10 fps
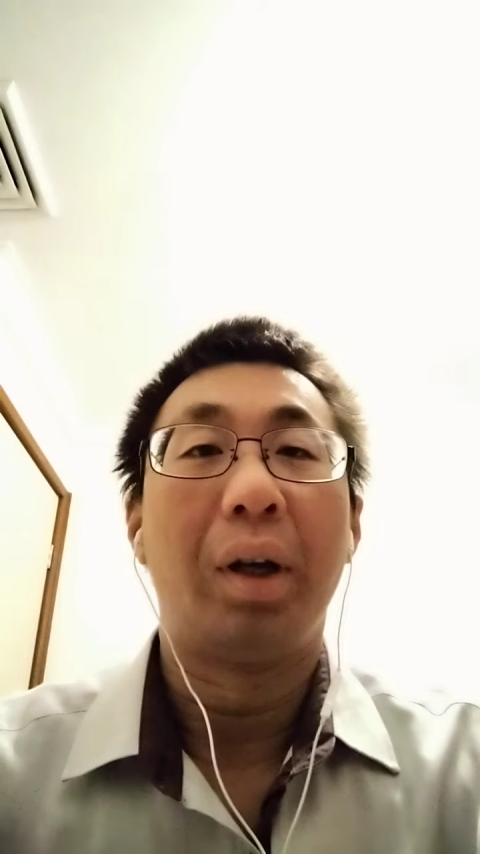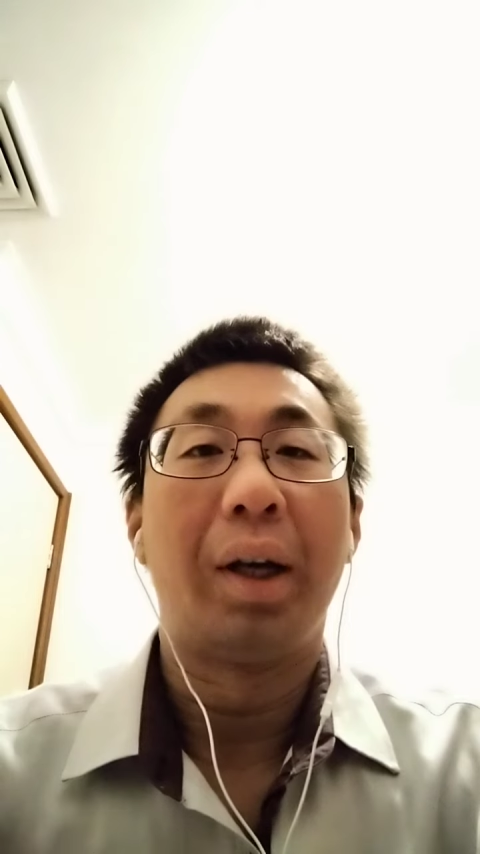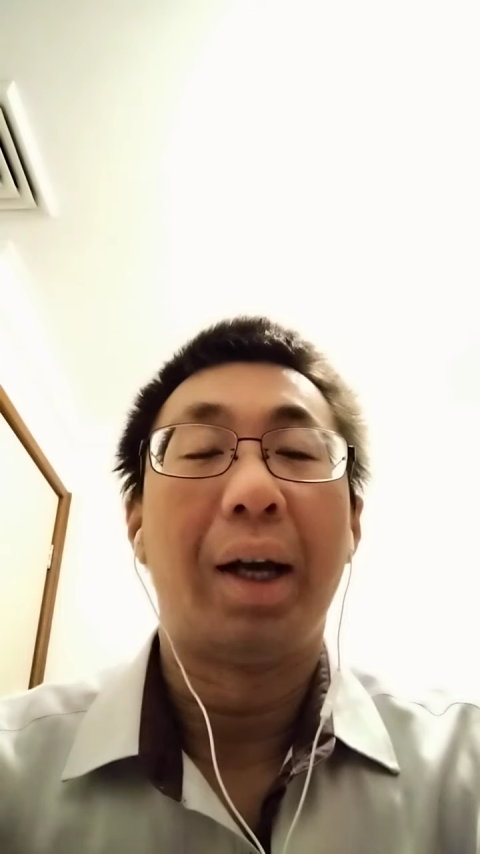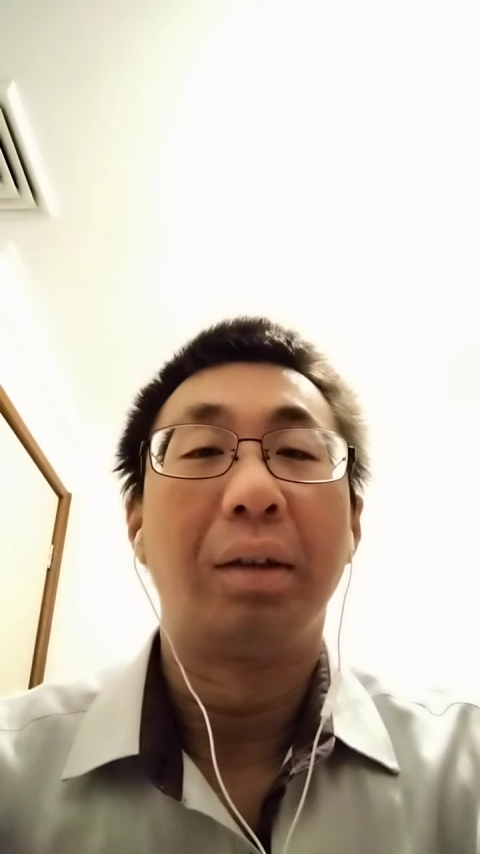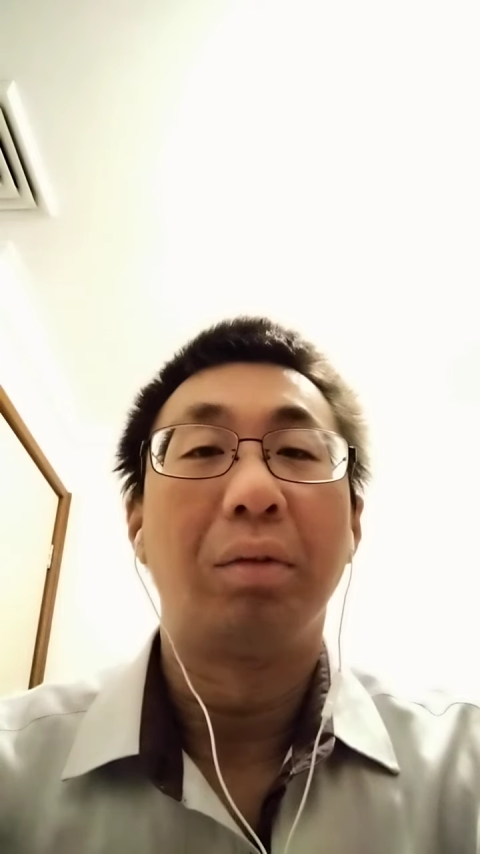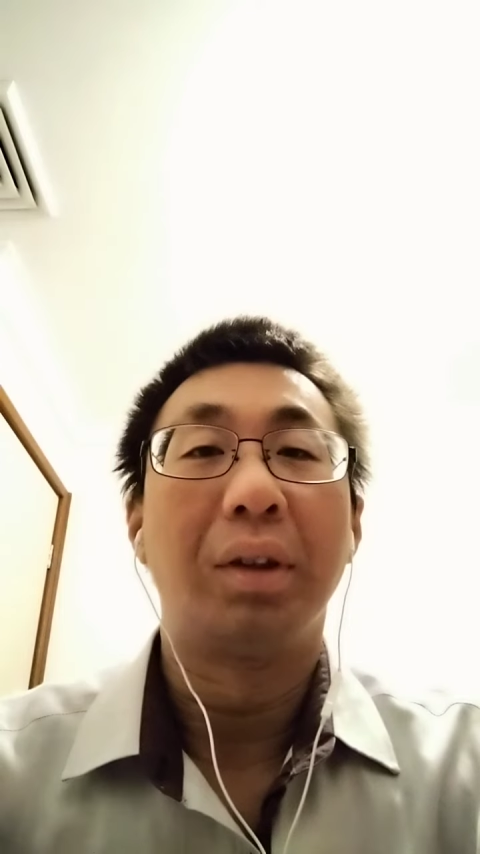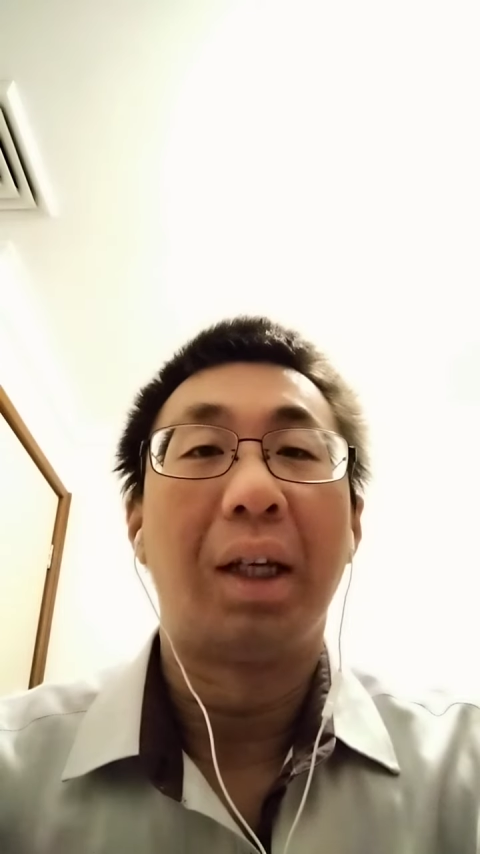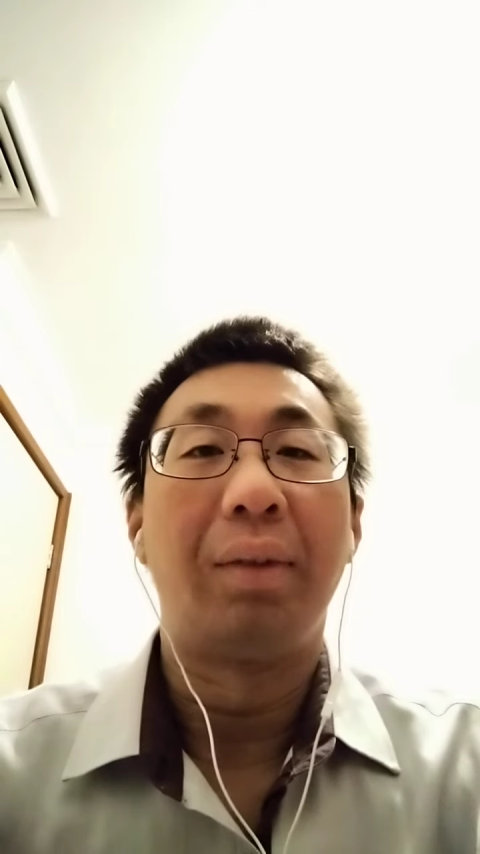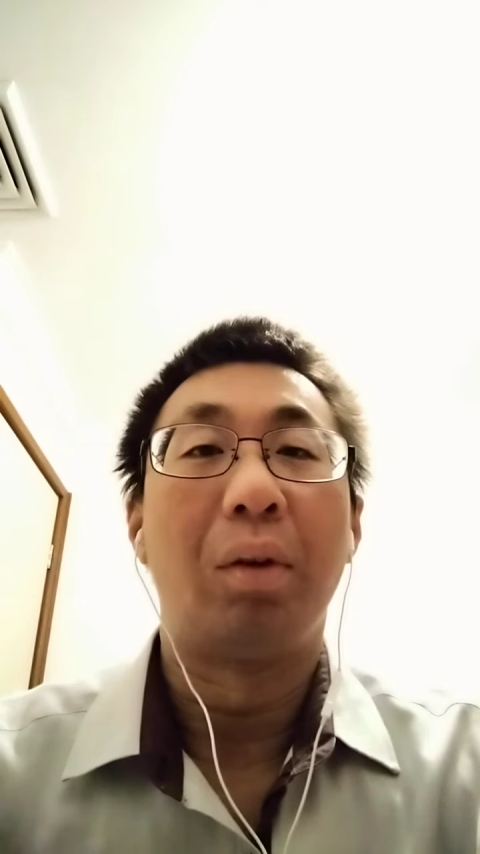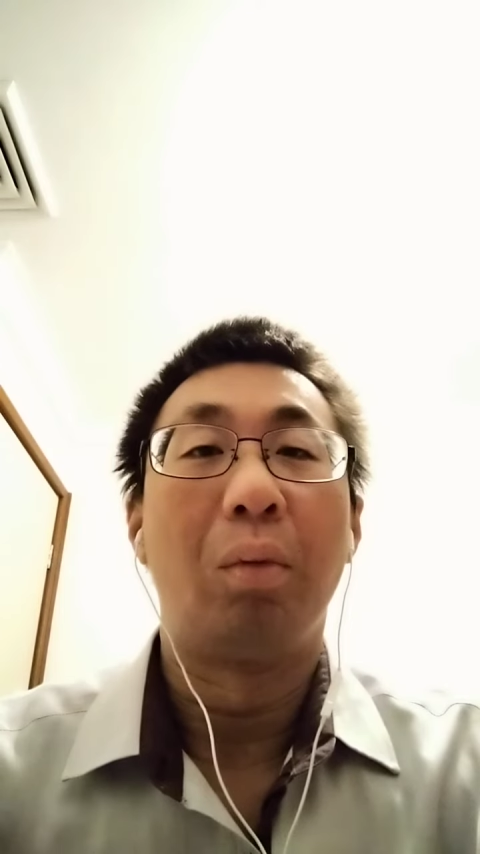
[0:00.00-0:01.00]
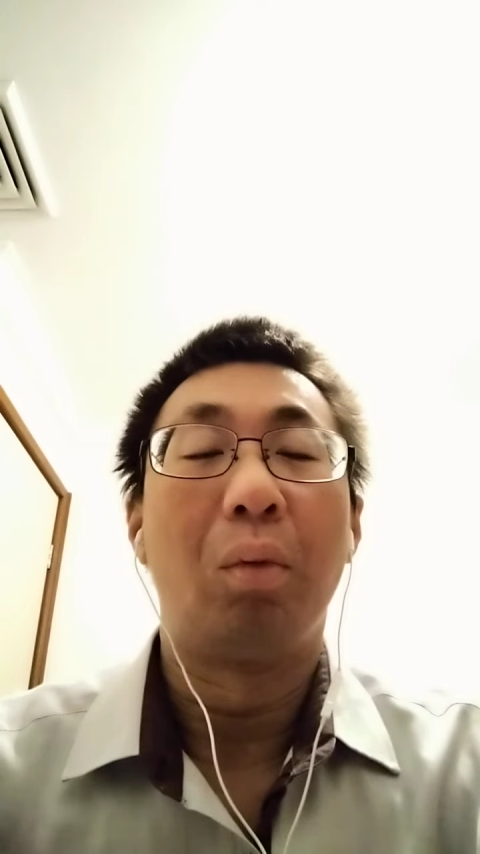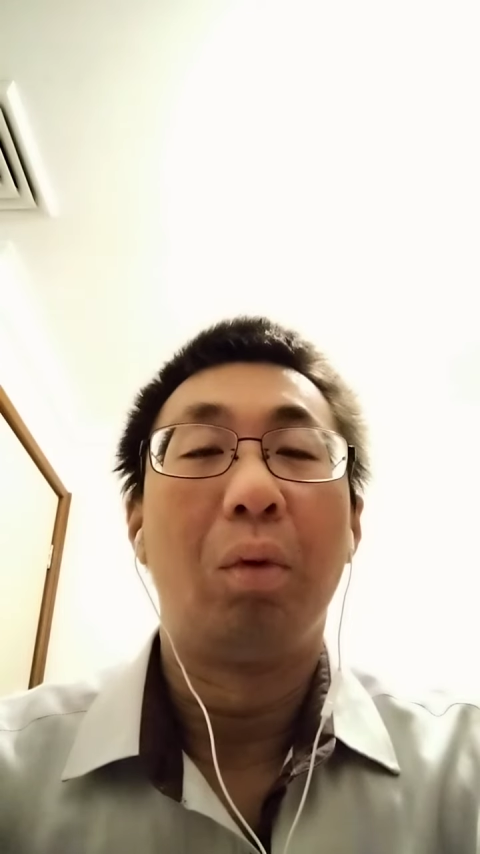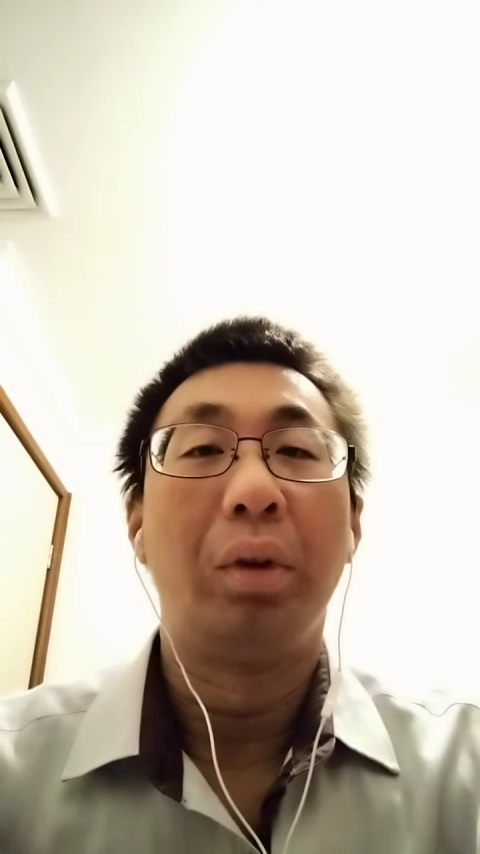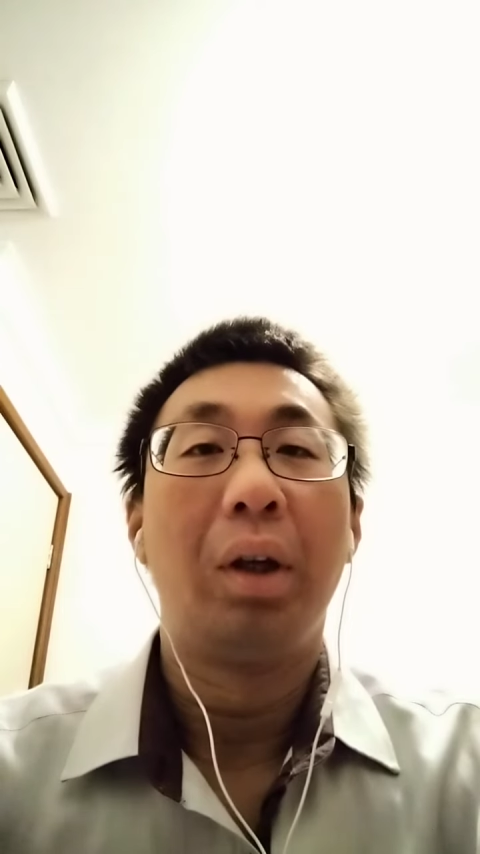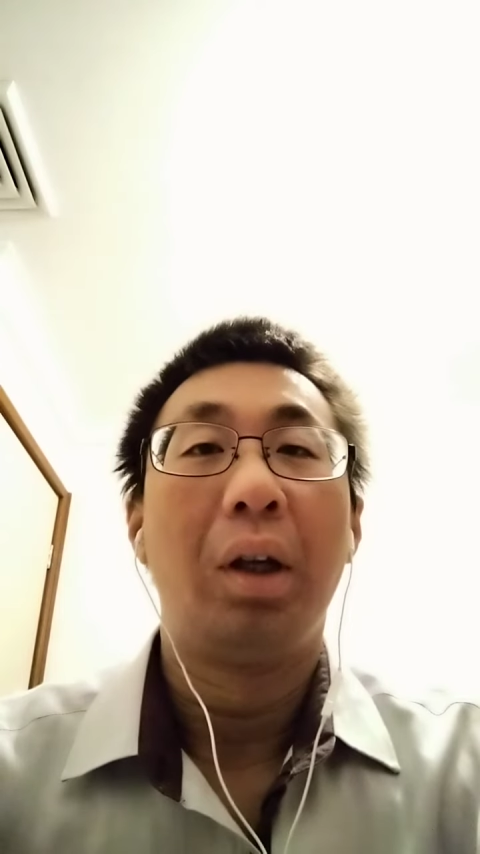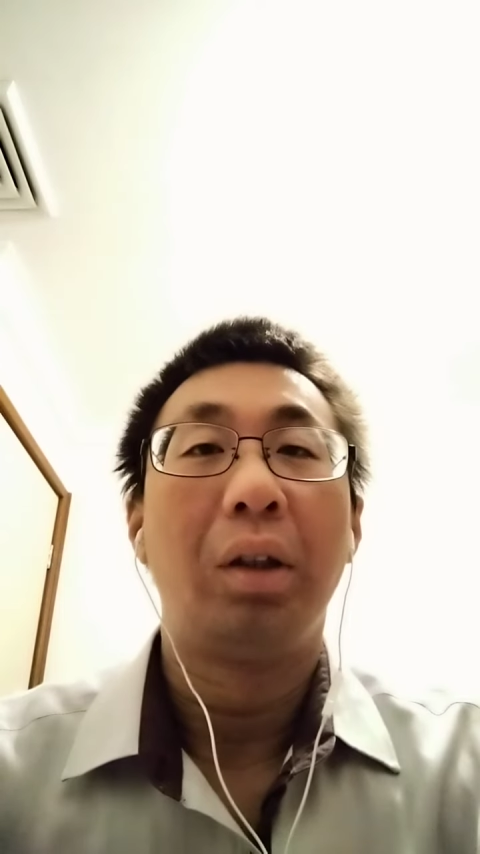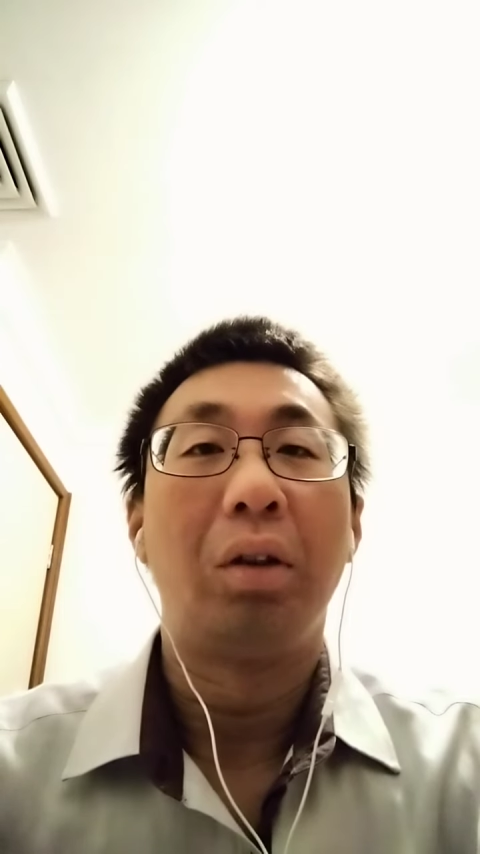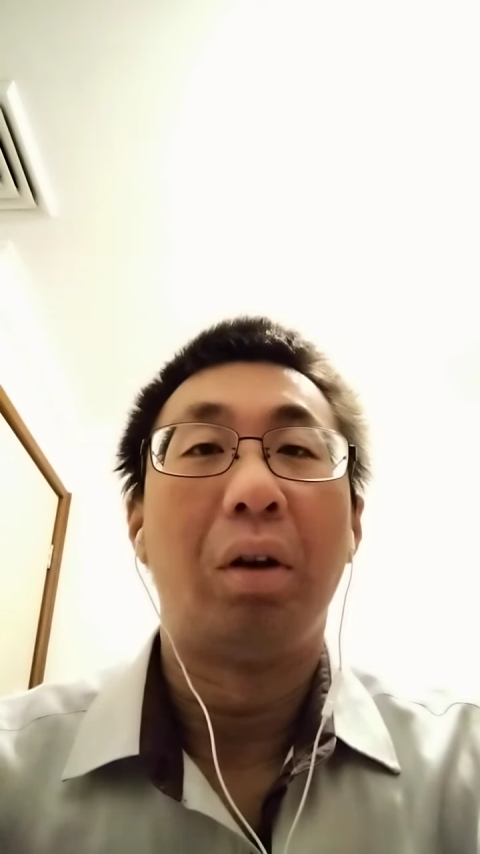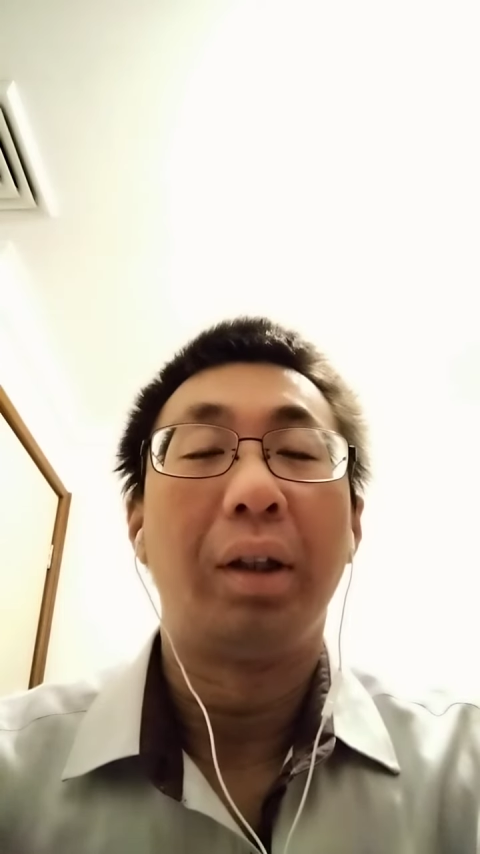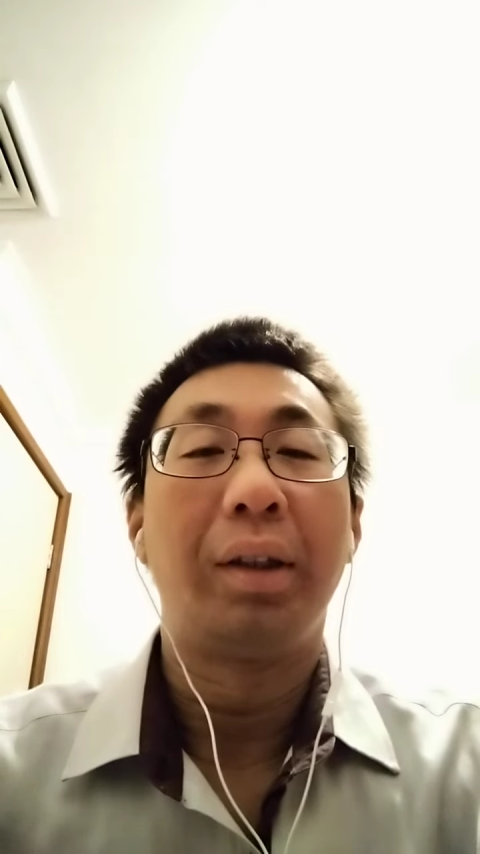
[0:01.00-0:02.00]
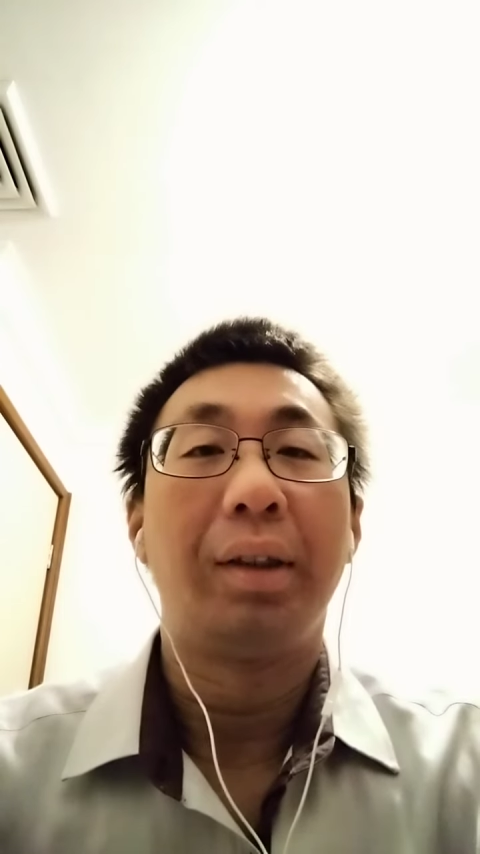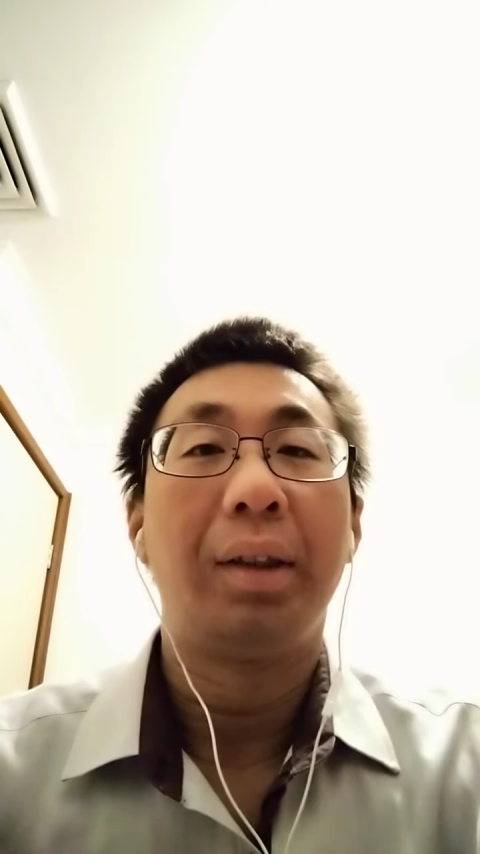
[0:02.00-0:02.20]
has received an award tonight,